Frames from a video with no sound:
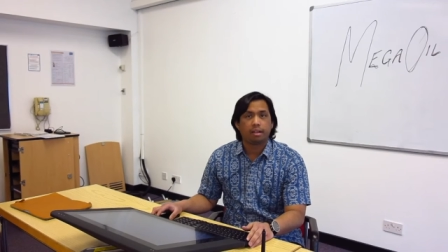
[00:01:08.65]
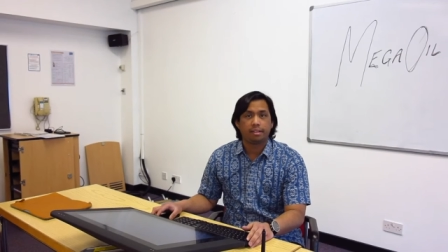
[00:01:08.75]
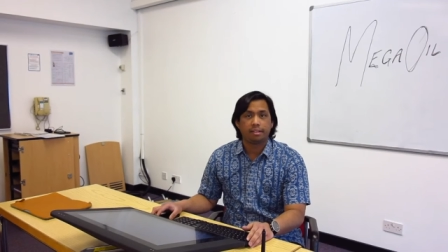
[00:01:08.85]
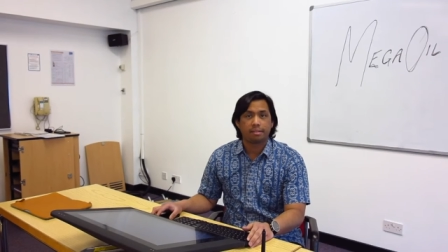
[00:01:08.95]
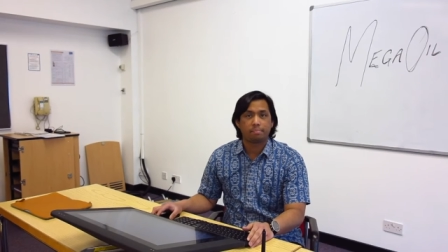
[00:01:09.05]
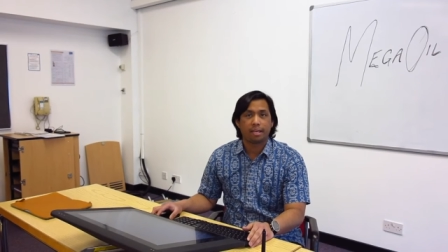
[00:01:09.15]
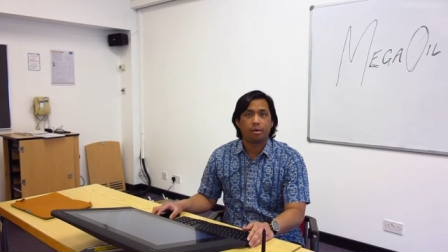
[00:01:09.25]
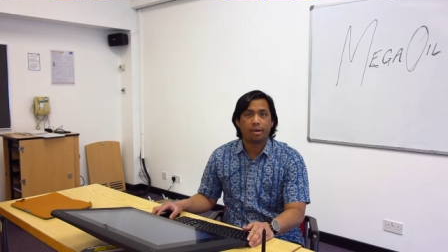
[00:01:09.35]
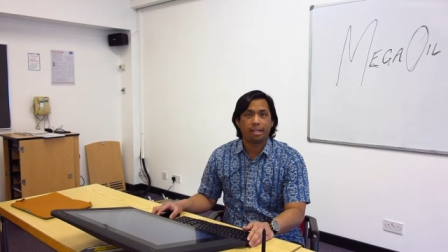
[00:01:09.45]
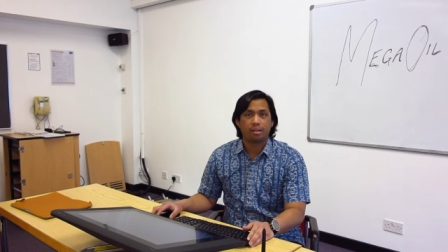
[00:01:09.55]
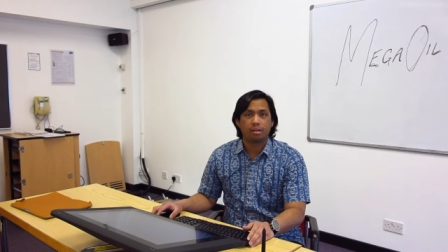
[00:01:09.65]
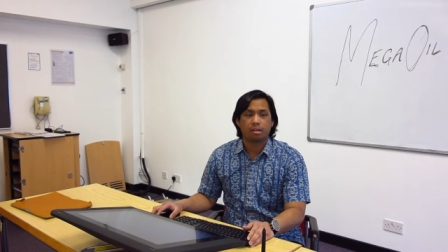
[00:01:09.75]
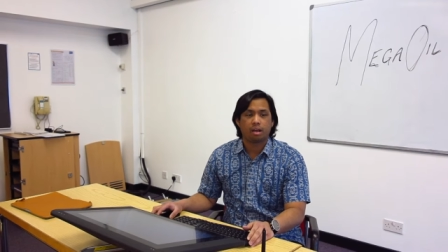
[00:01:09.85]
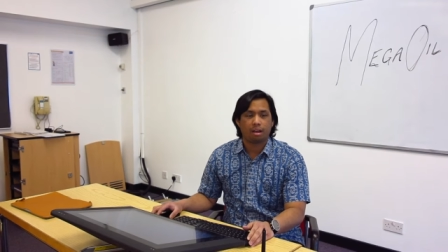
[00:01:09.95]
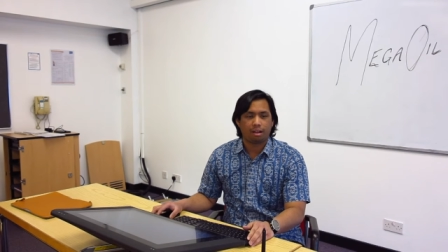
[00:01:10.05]
Here at Mega Oil,
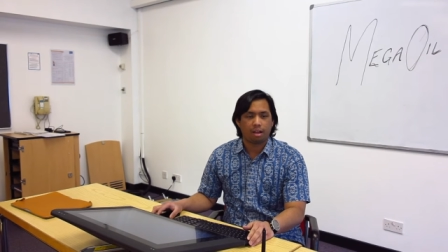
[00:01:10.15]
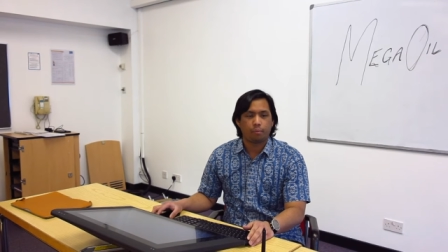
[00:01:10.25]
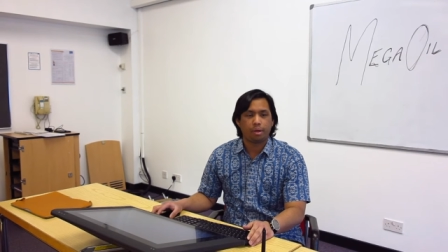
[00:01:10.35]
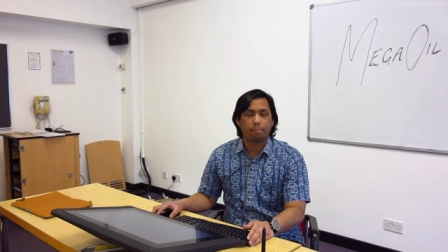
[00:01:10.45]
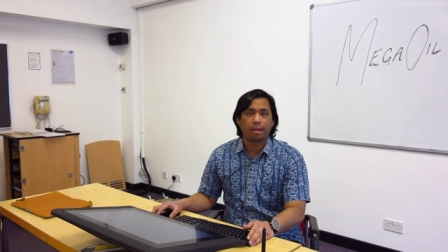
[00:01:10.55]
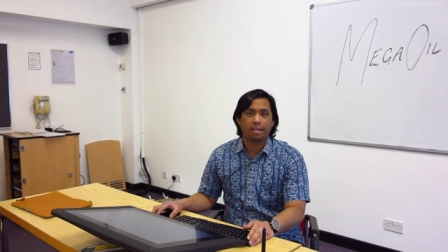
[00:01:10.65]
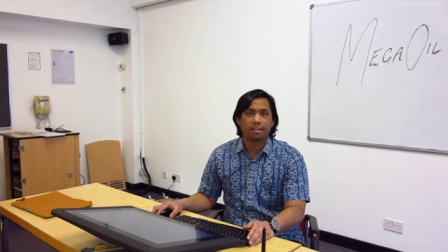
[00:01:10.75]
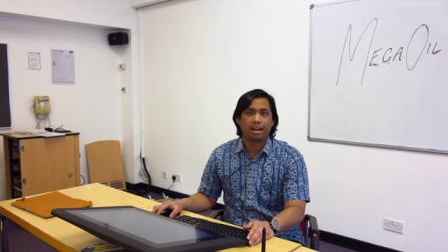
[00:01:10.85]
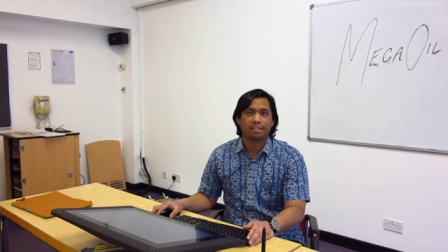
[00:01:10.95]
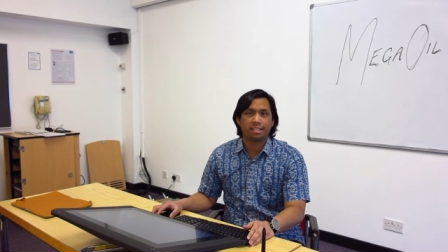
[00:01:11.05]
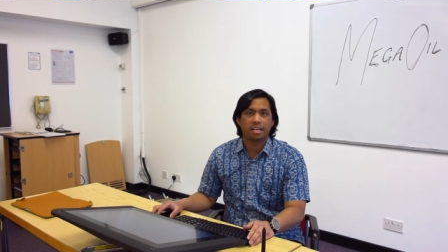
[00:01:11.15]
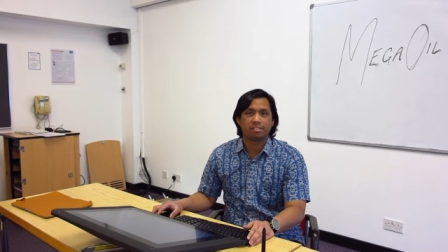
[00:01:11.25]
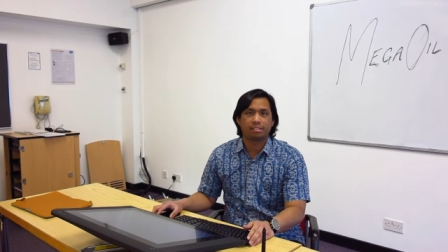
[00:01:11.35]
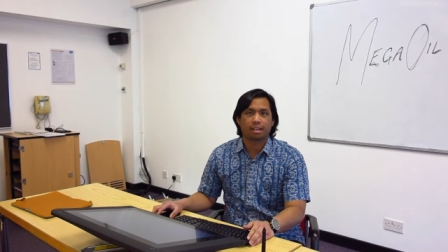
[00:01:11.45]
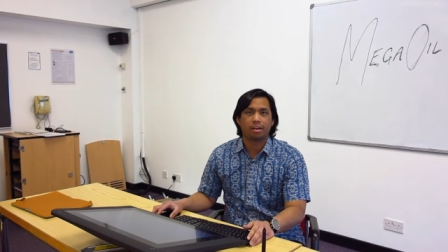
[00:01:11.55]
we applied
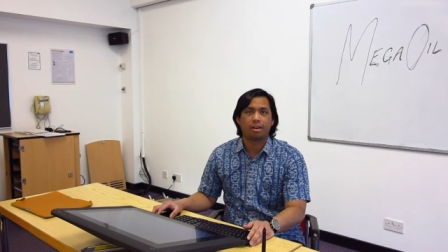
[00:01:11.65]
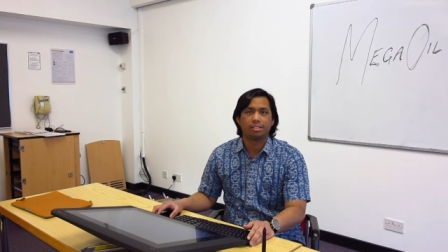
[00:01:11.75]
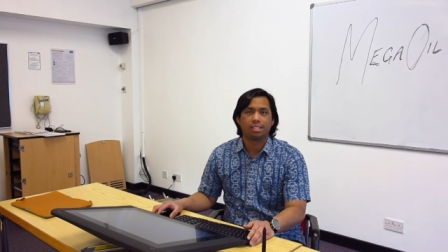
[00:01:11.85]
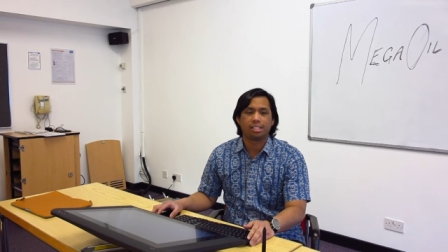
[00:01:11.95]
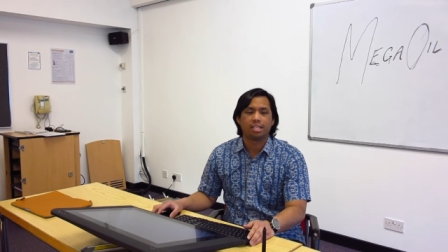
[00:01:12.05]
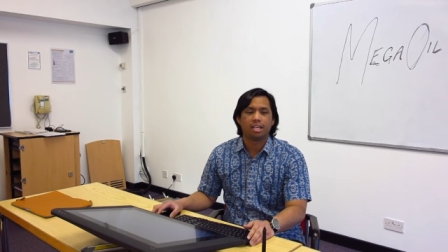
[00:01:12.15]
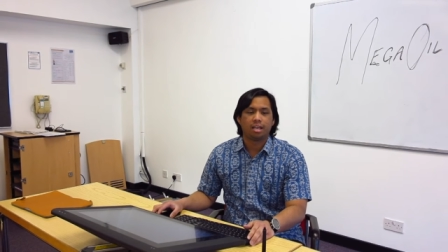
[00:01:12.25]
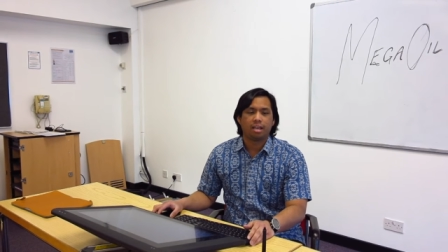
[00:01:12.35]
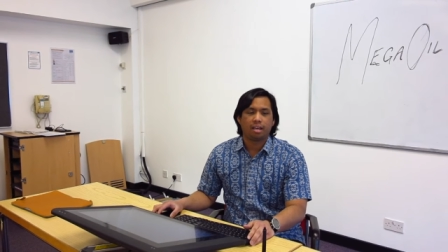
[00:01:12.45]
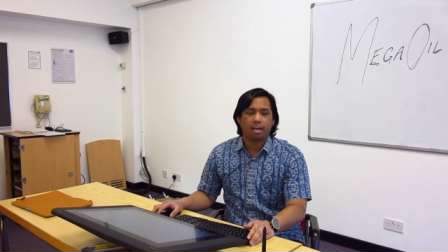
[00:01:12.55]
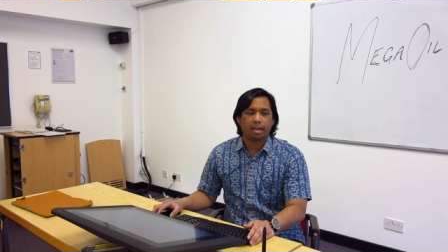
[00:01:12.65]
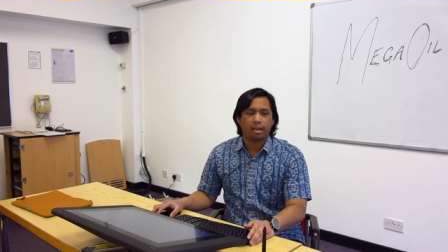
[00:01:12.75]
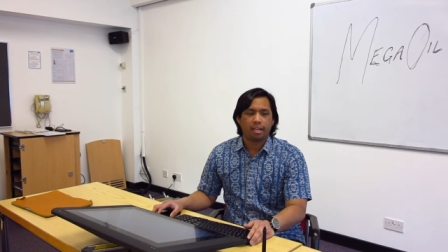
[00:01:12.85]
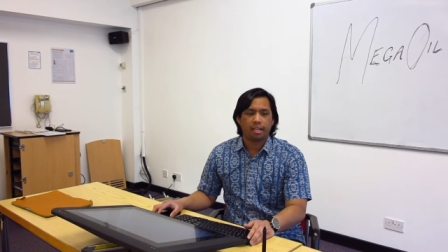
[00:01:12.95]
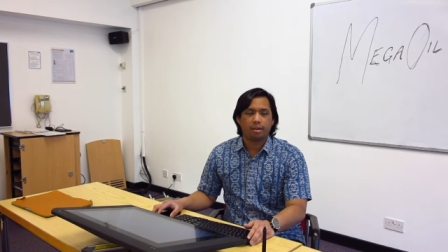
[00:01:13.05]
cutting-edge technology
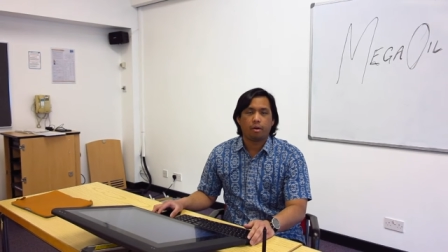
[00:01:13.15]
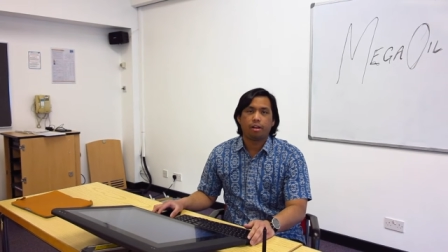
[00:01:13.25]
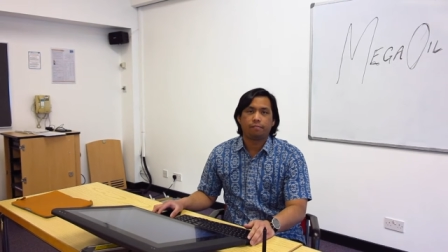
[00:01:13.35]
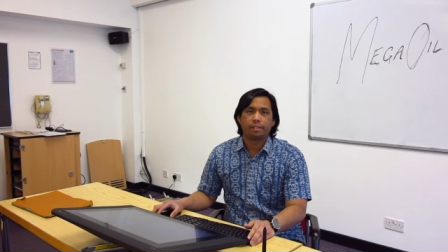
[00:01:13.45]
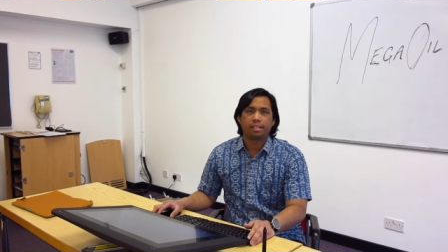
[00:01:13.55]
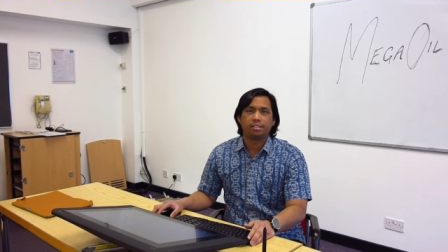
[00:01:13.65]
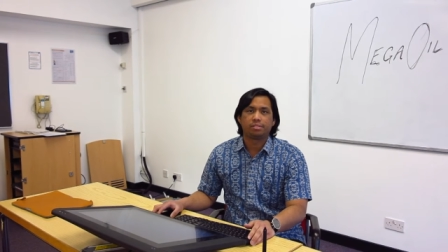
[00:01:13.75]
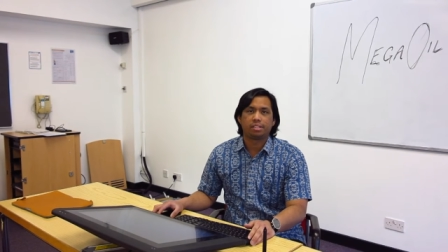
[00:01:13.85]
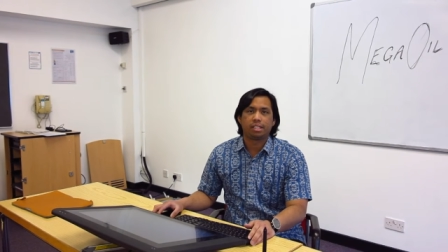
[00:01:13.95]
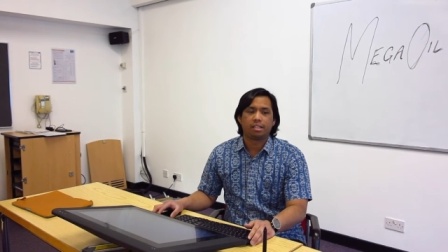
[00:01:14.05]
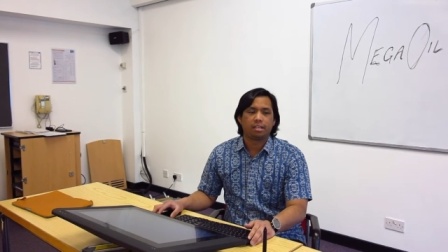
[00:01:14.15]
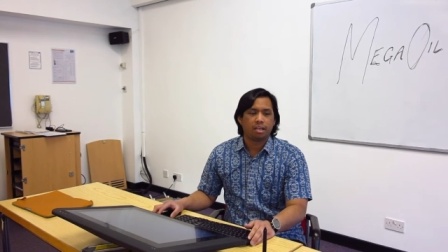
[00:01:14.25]
in oilfield industry.